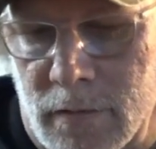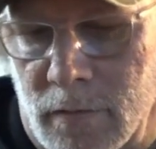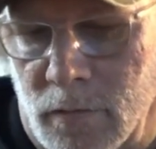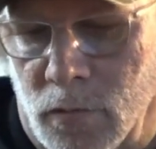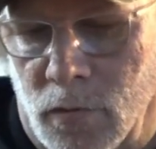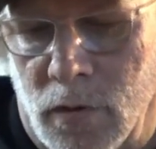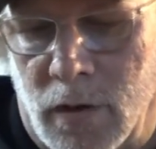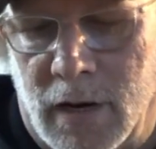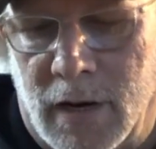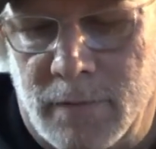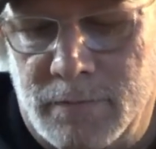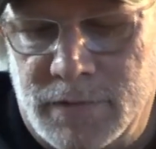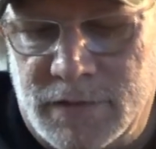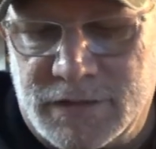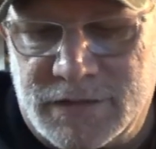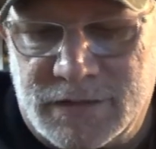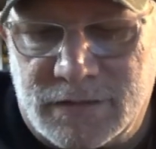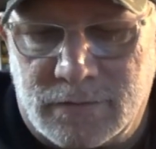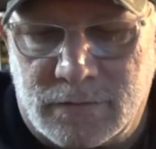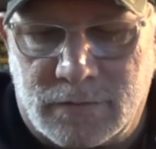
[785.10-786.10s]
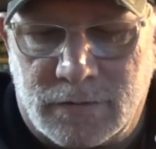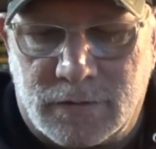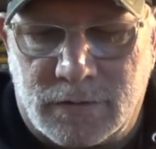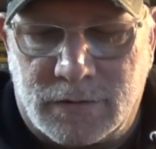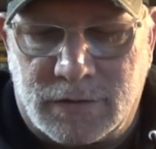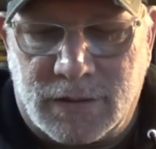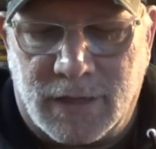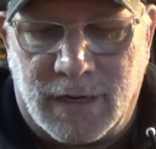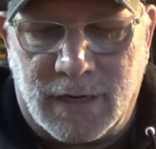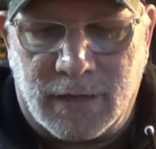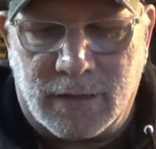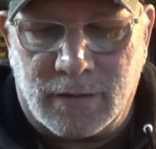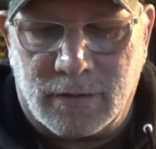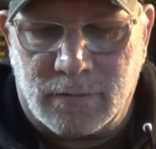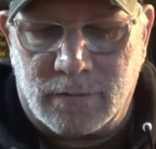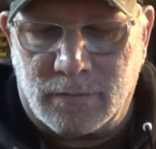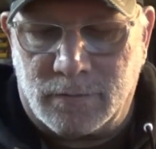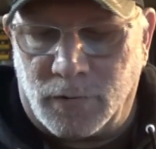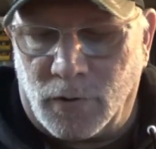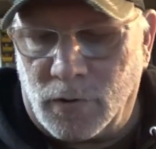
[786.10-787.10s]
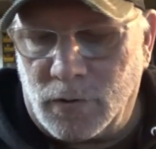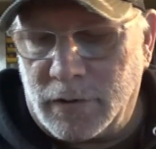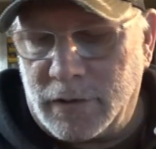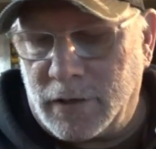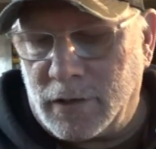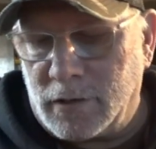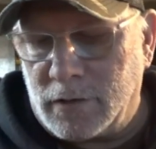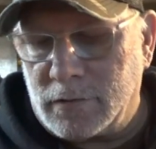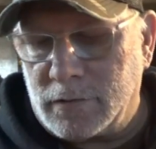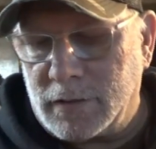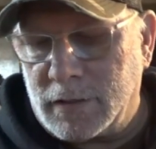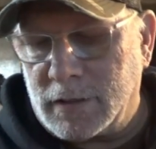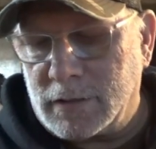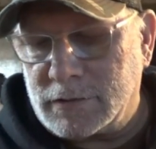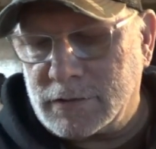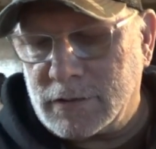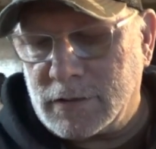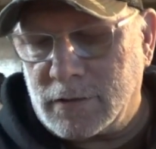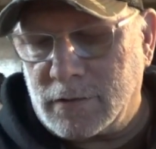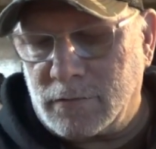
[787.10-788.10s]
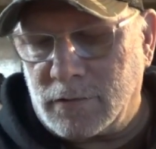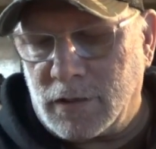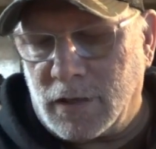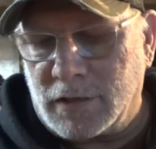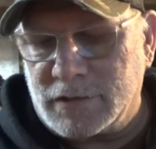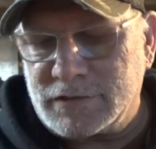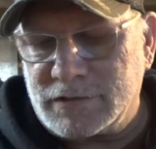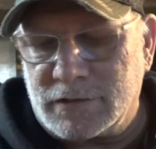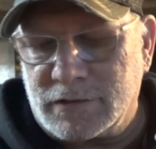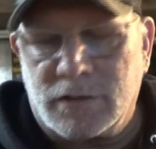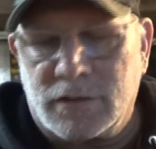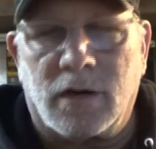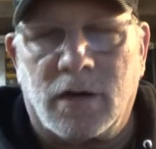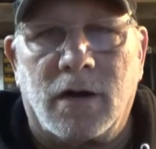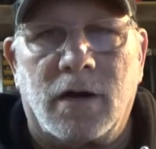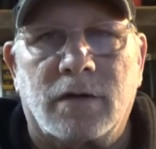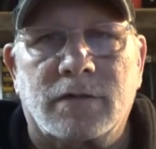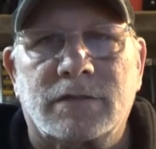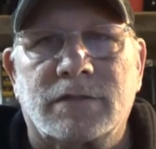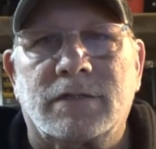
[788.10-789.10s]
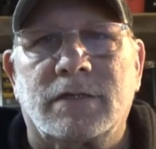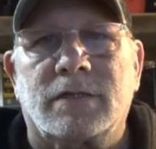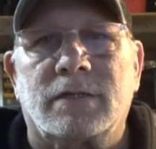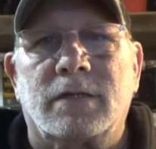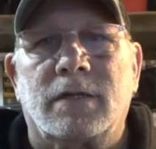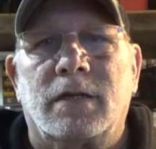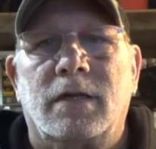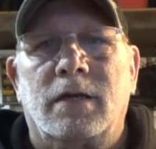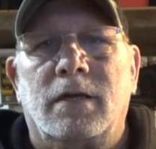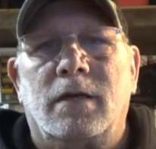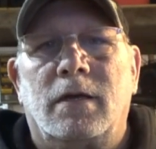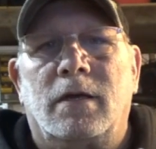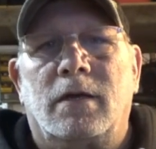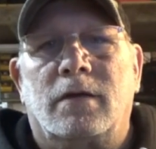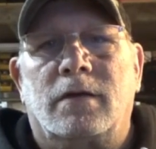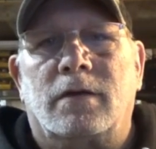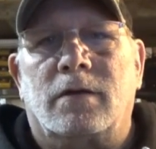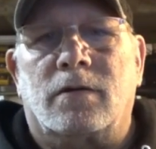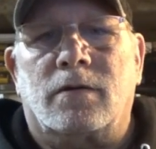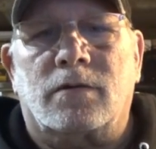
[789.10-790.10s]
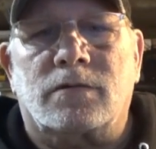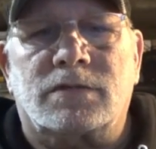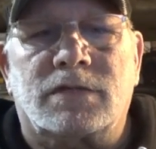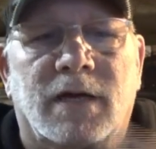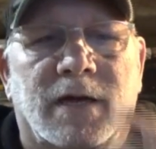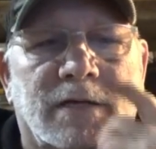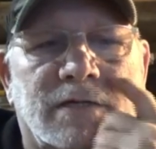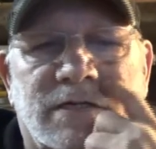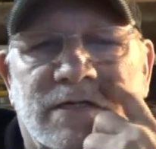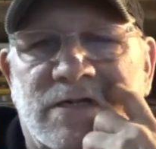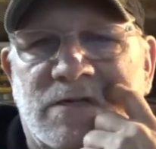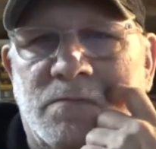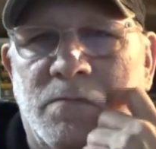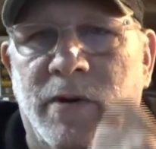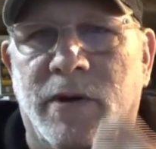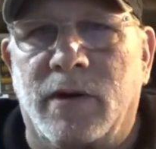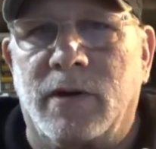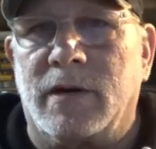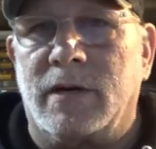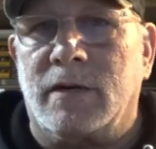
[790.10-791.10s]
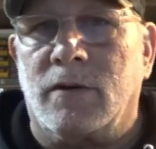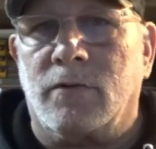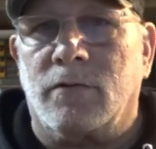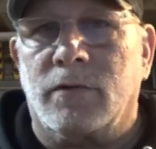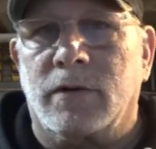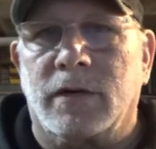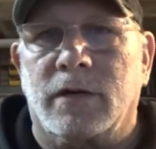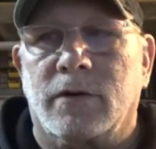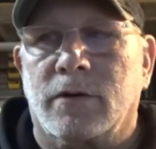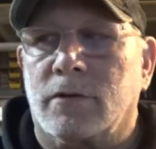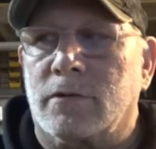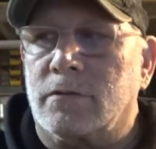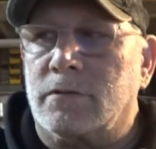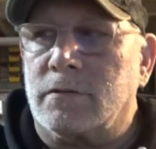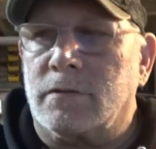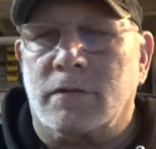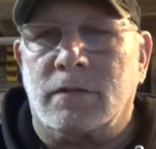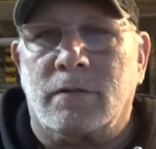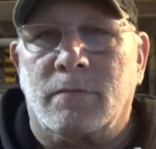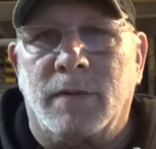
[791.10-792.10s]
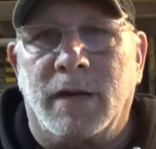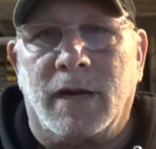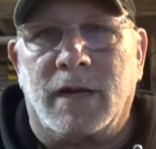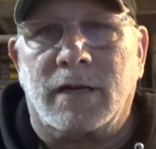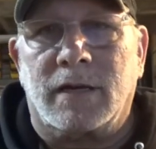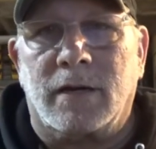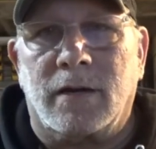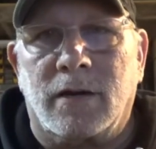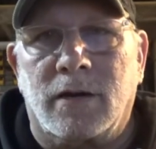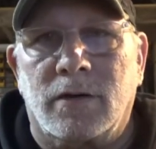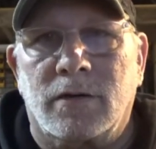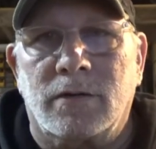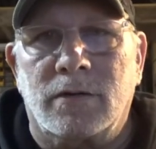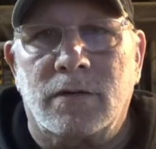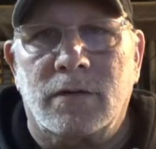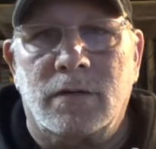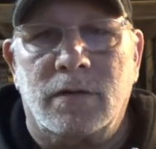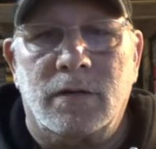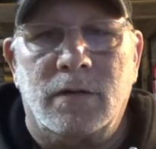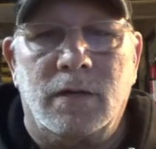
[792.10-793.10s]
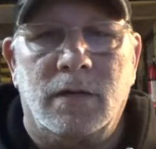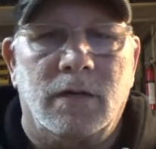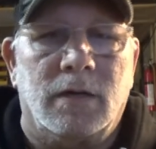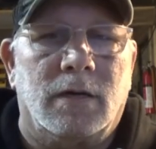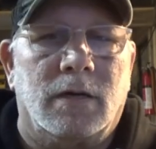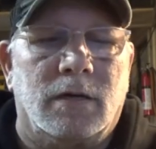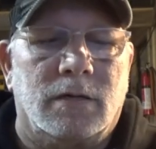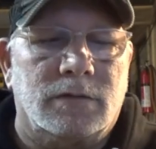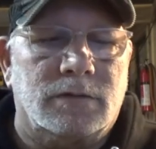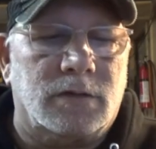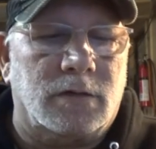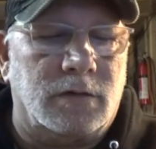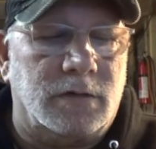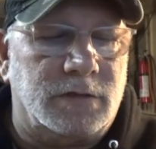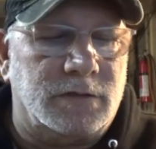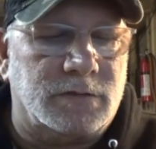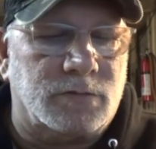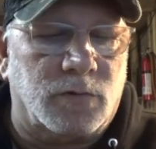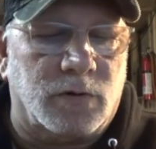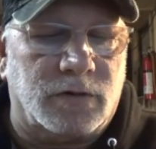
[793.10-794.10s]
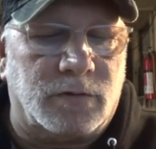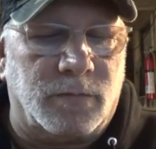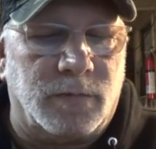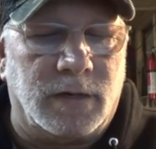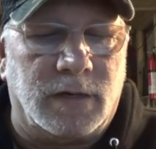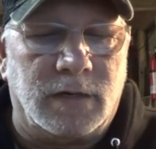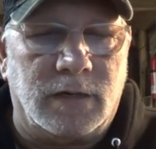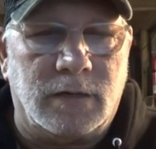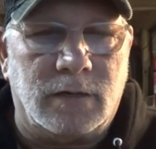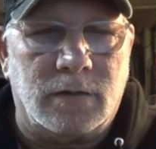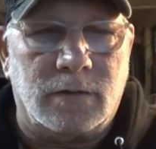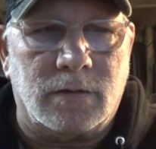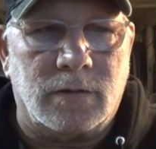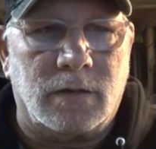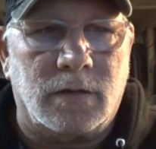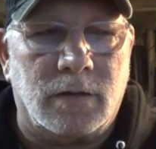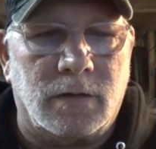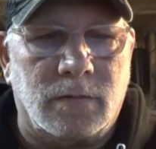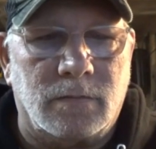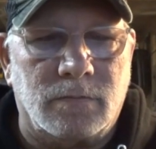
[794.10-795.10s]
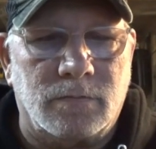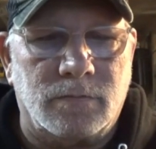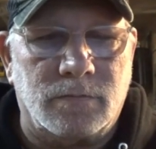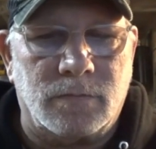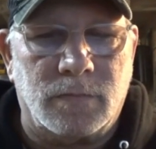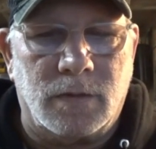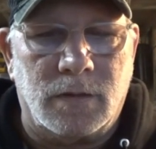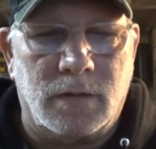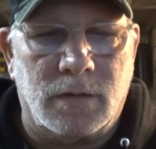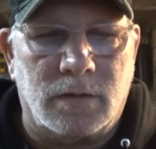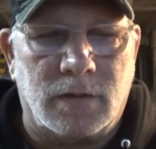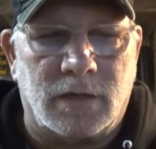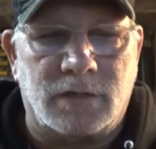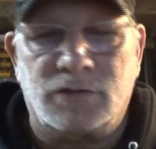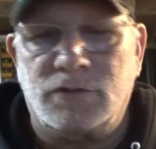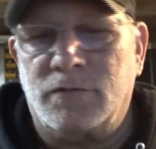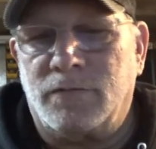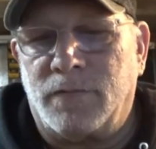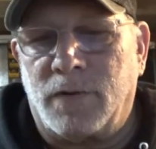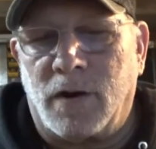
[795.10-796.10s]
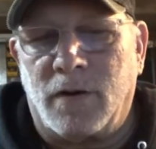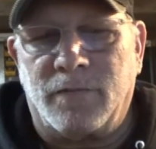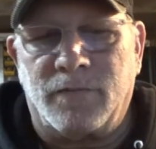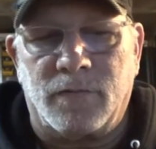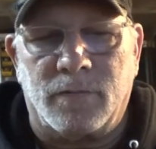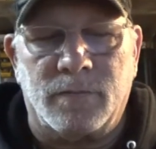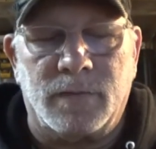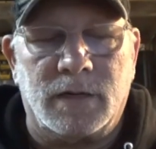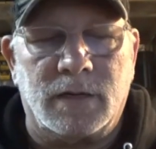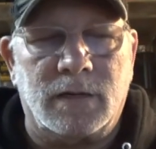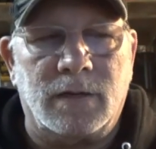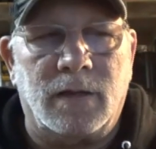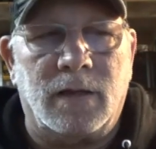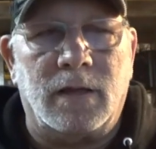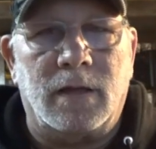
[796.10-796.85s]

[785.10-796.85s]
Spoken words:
What I'm just saying earlier, that we lost the dog to, you know, Taxi's buried over here in the backyard, so he's with me, not too far from me.